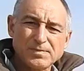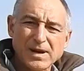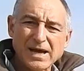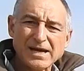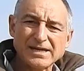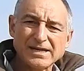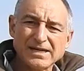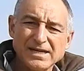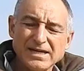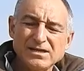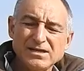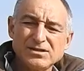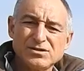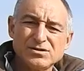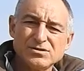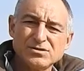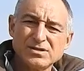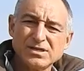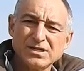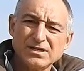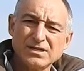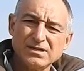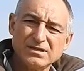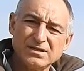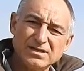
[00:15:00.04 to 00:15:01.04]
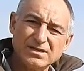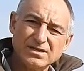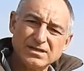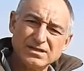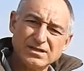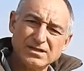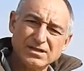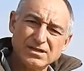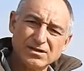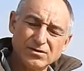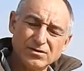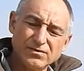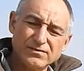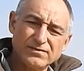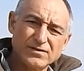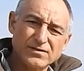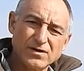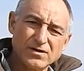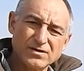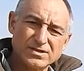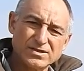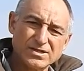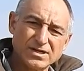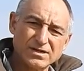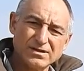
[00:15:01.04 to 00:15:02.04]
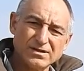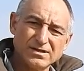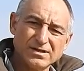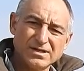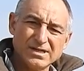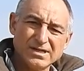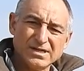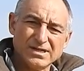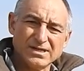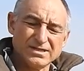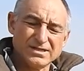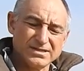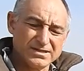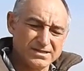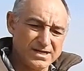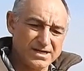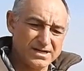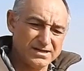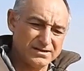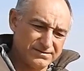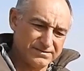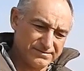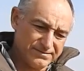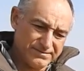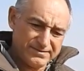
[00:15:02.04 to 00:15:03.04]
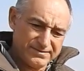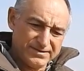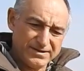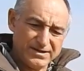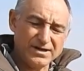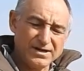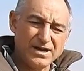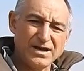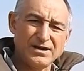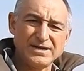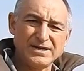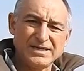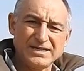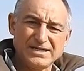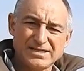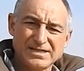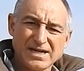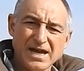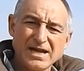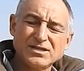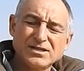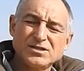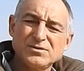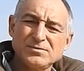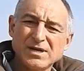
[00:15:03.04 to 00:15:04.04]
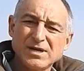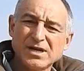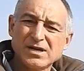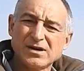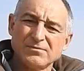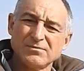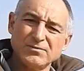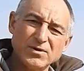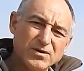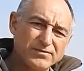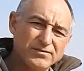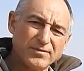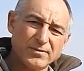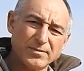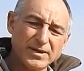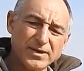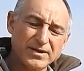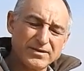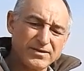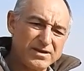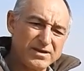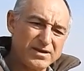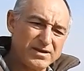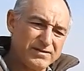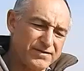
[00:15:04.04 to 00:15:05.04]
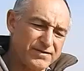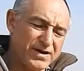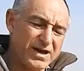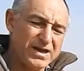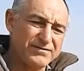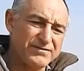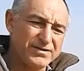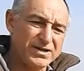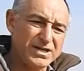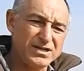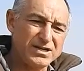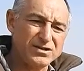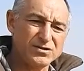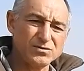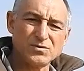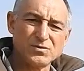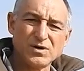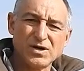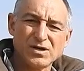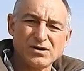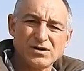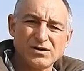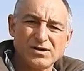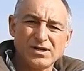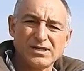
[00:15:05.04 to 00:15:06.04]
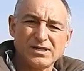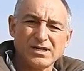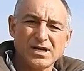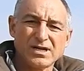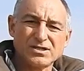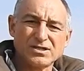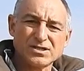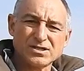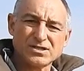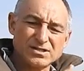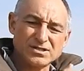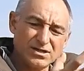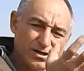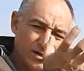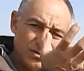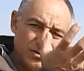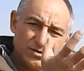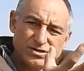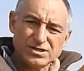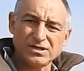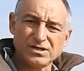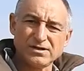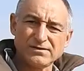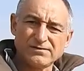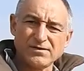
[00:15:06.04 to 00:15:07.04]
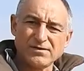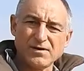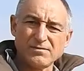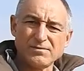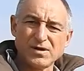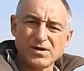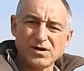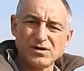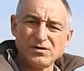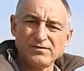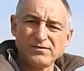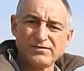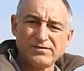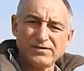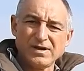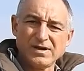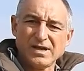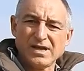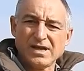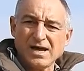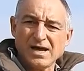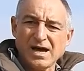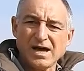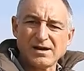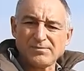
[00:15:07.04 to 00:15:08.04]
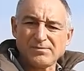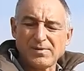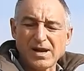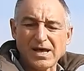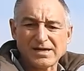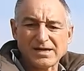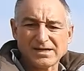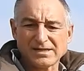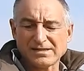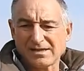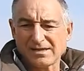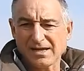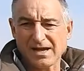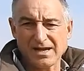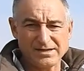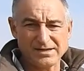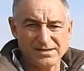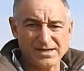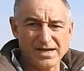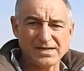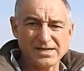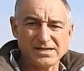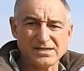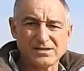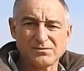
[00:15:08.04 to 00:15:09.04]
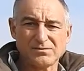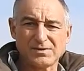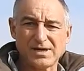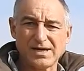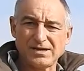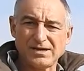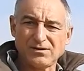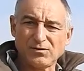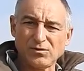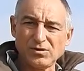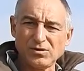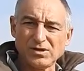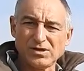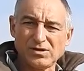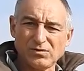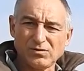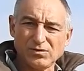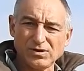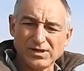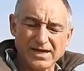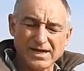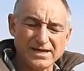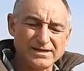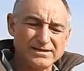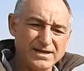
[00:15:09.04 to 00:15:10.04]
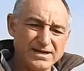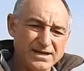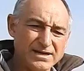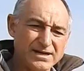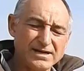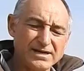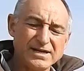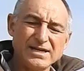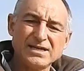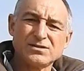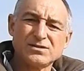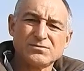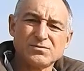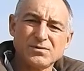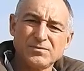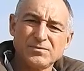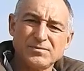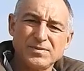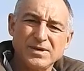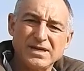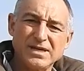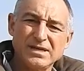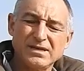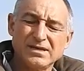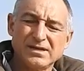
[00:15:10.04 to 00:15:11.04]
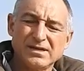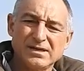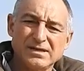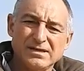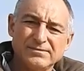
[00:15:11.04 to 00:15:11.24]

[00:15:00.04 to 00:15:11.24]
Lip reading: plug it into the roof console. So, you know, it's going to be a removable thing. If I ever need to work on it, I just loosen it from the roof, unplug it and take it away. All the antenna leads will be